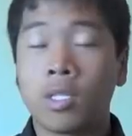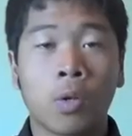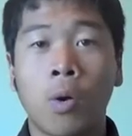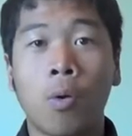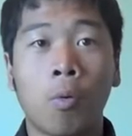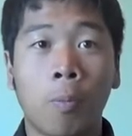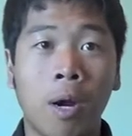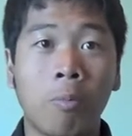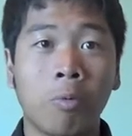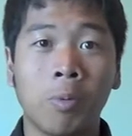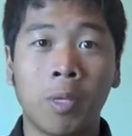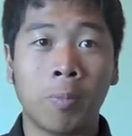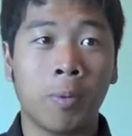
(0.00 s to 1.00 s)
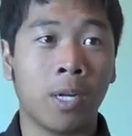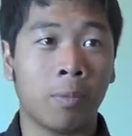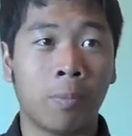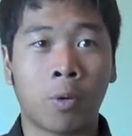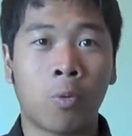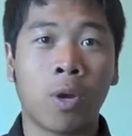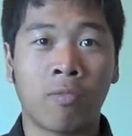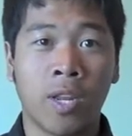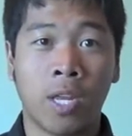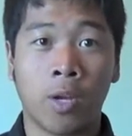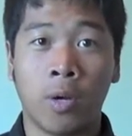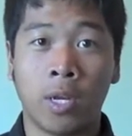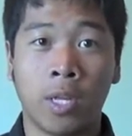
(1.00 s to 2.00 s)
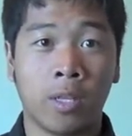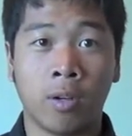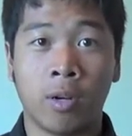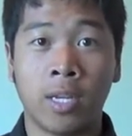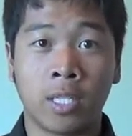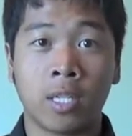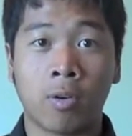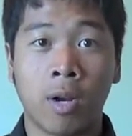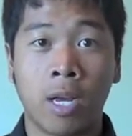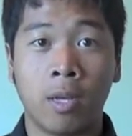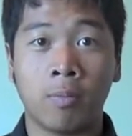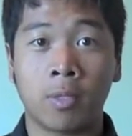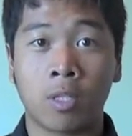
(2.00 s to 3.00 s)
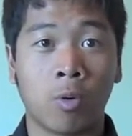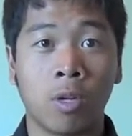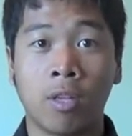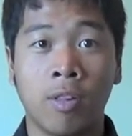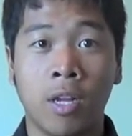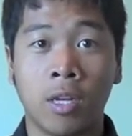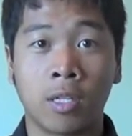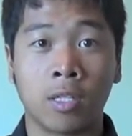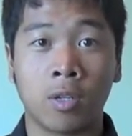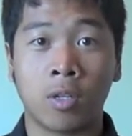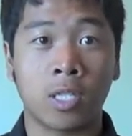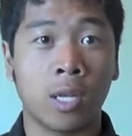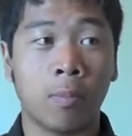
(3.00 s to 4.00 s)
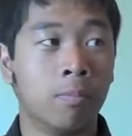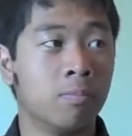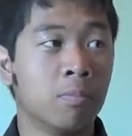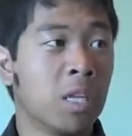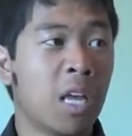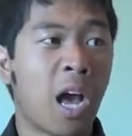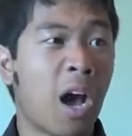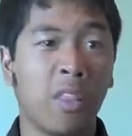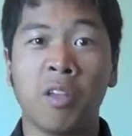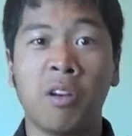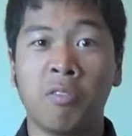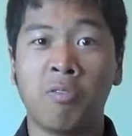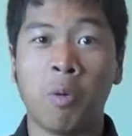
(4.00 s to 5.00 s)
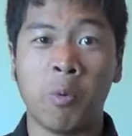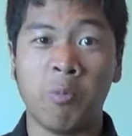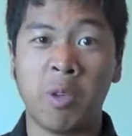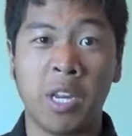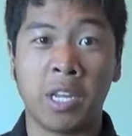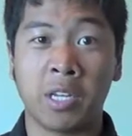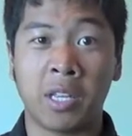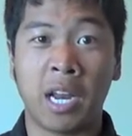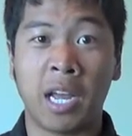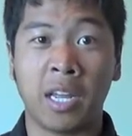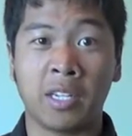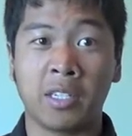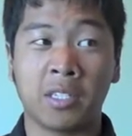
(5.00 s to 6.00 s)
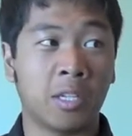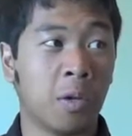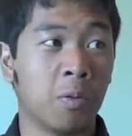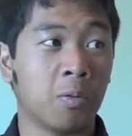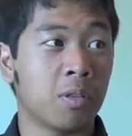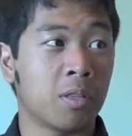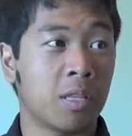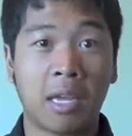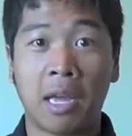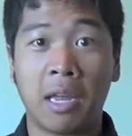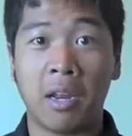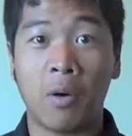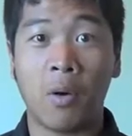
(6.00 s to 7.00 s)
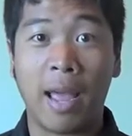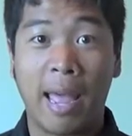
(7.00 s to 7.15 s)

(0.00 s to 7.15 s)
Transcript: So I will probably put up a quick video on either Instagram, Squirrely Vlogs, or some other form of media that I don't think I know I